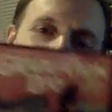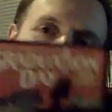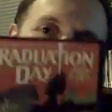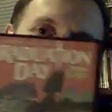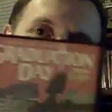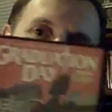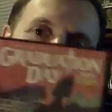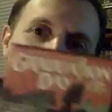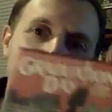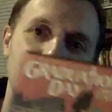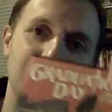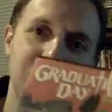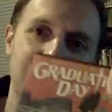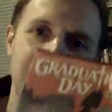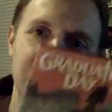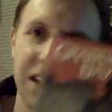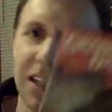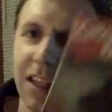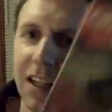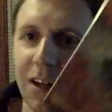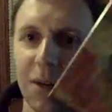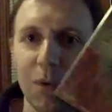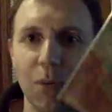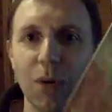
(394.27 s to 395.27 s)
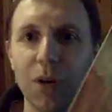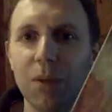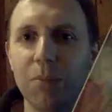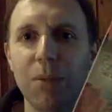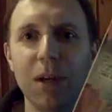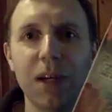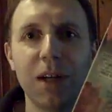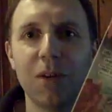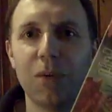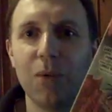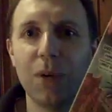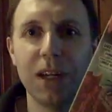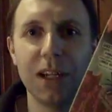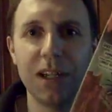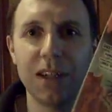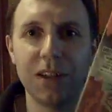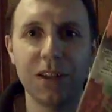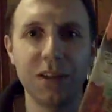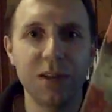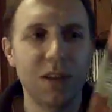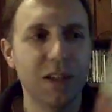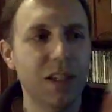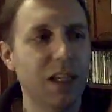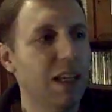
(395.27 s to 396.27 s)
So what better way to do it?